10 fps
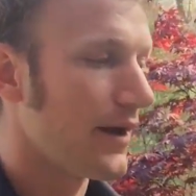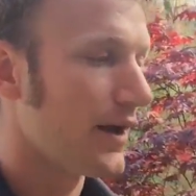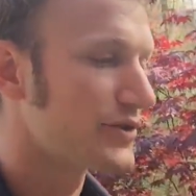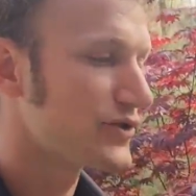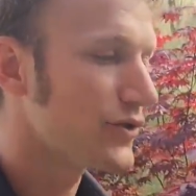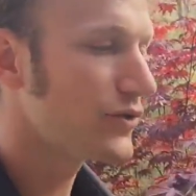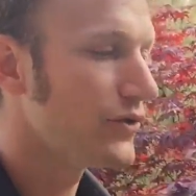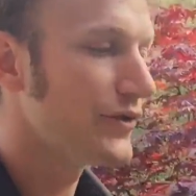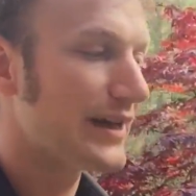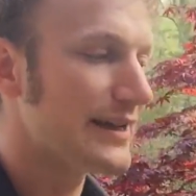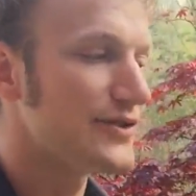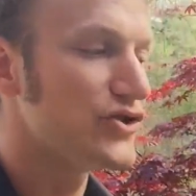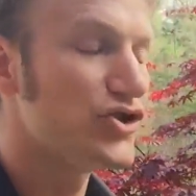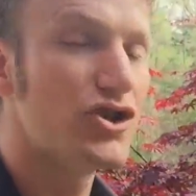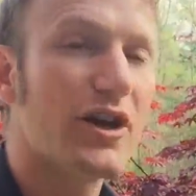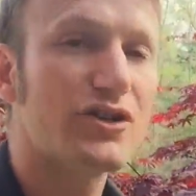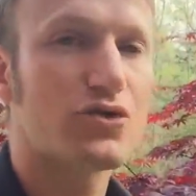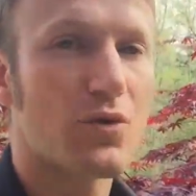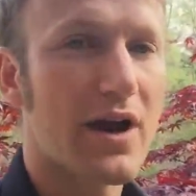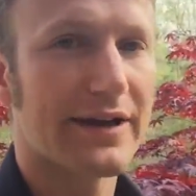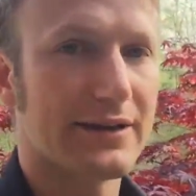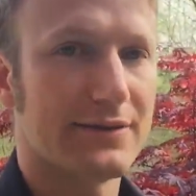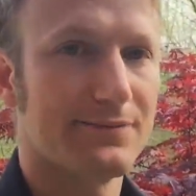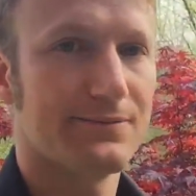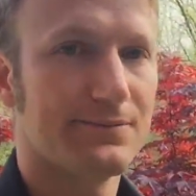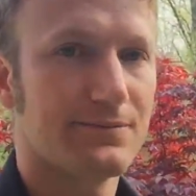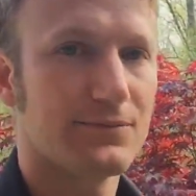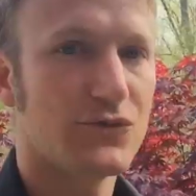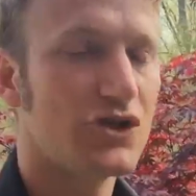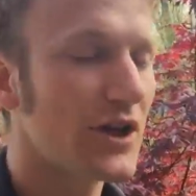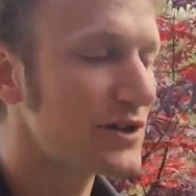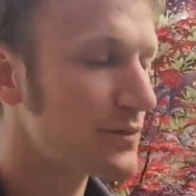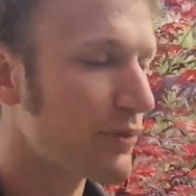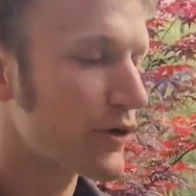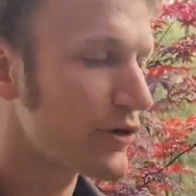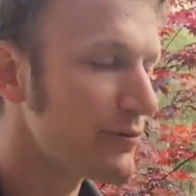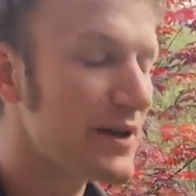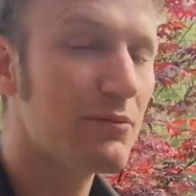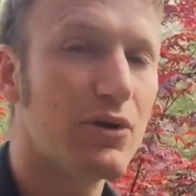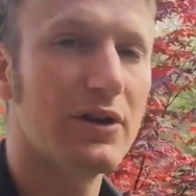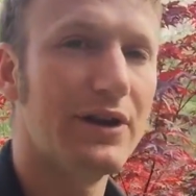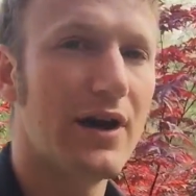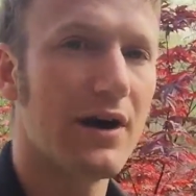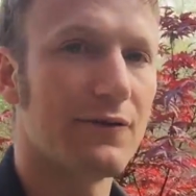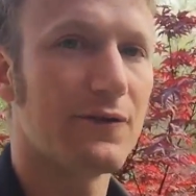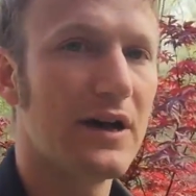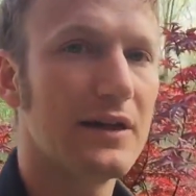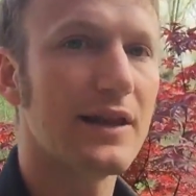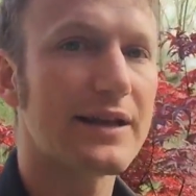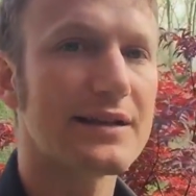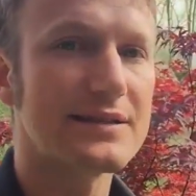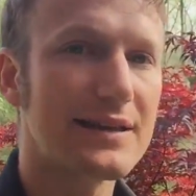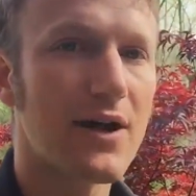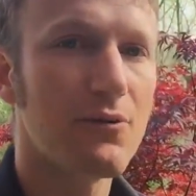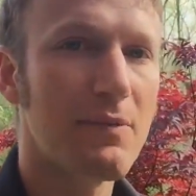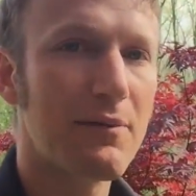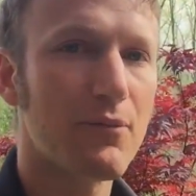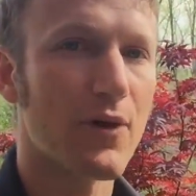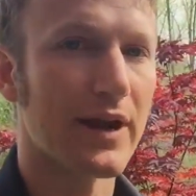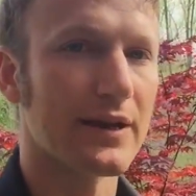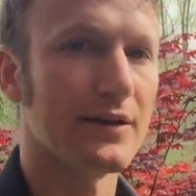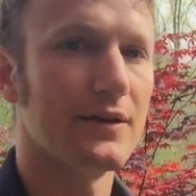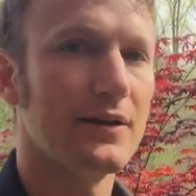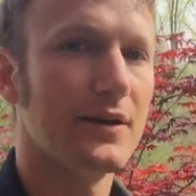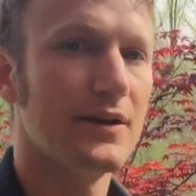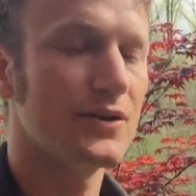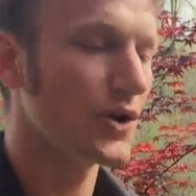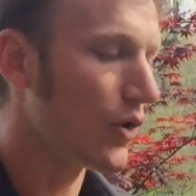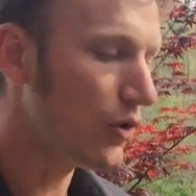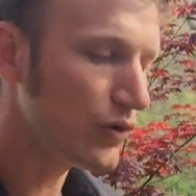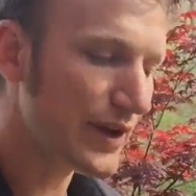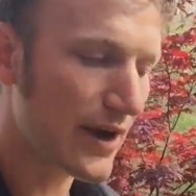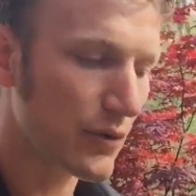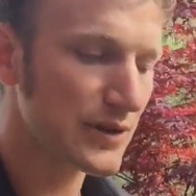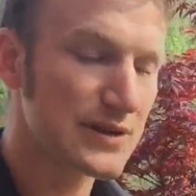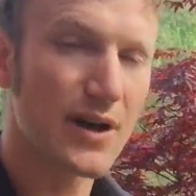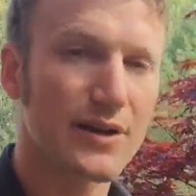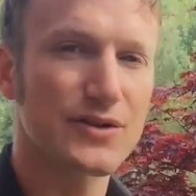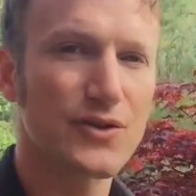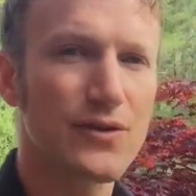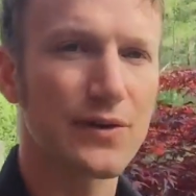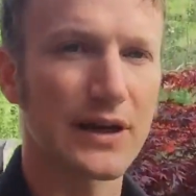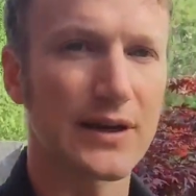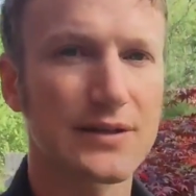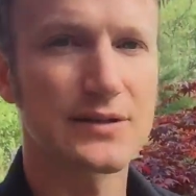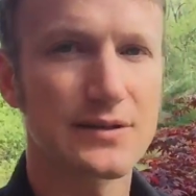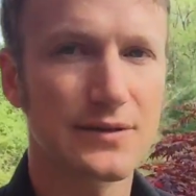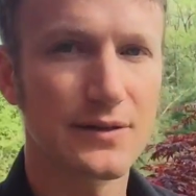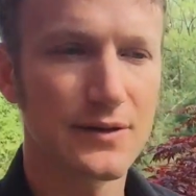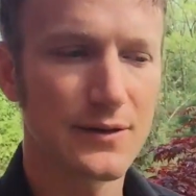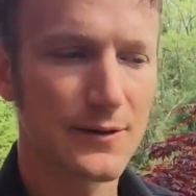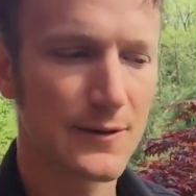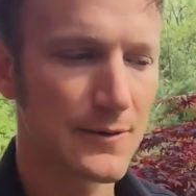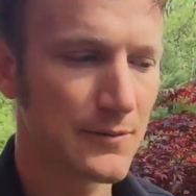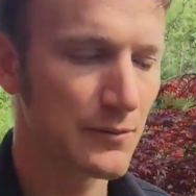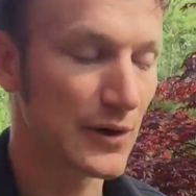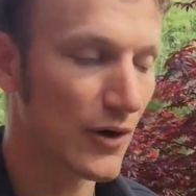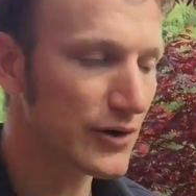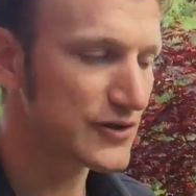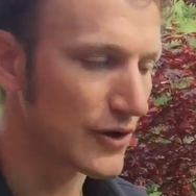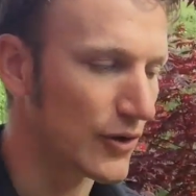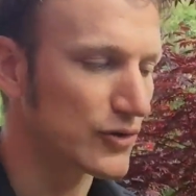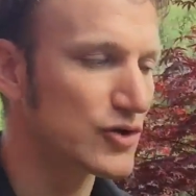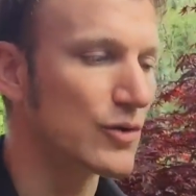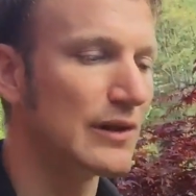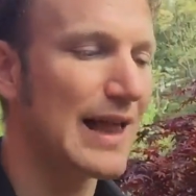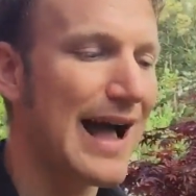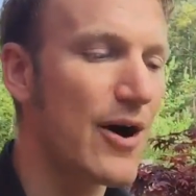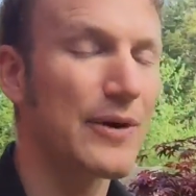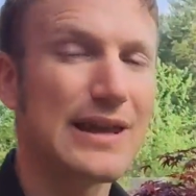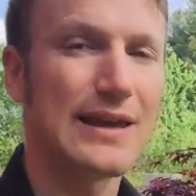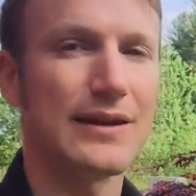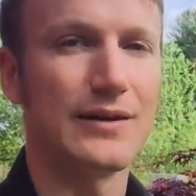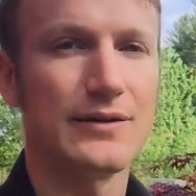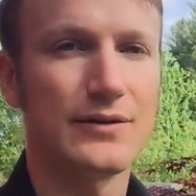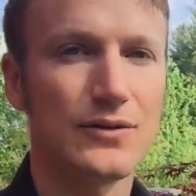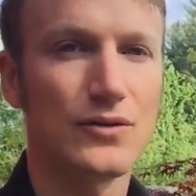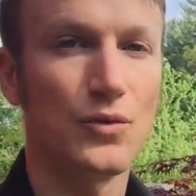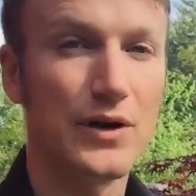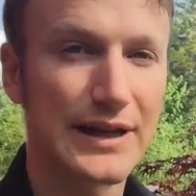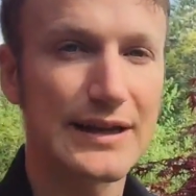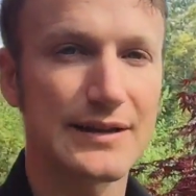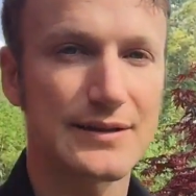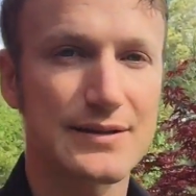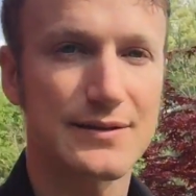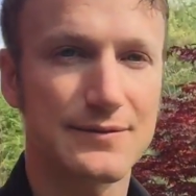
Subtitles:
A circle that is just right, just permeable enough, like a cell membrane, to hold out what's not serving us, but also to allow in what is.